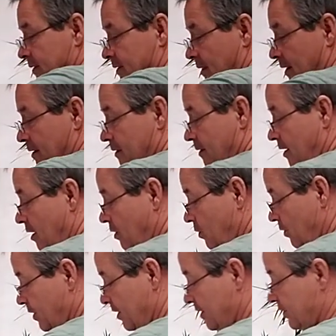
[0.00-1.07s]
me see here. I'll
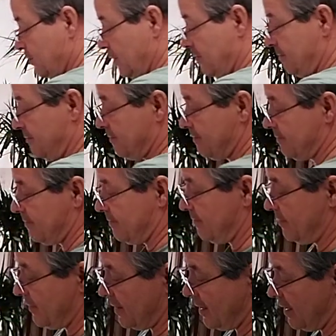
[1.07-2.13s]
go to this one.
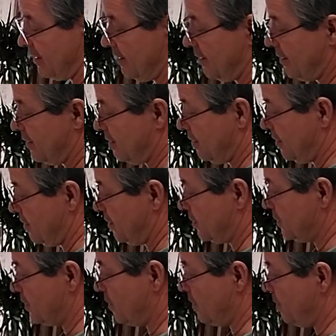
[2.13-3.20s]
Okay.
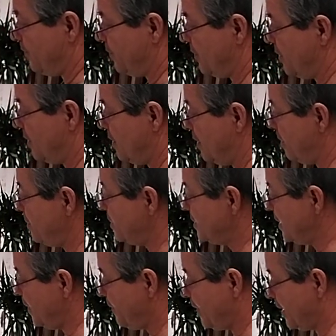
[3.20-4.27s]
So let me
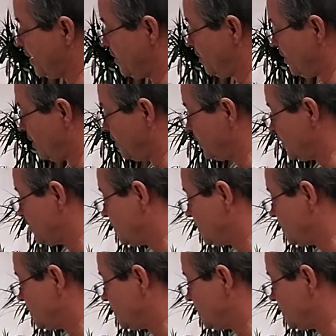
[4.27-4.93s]
see if I can do. I'll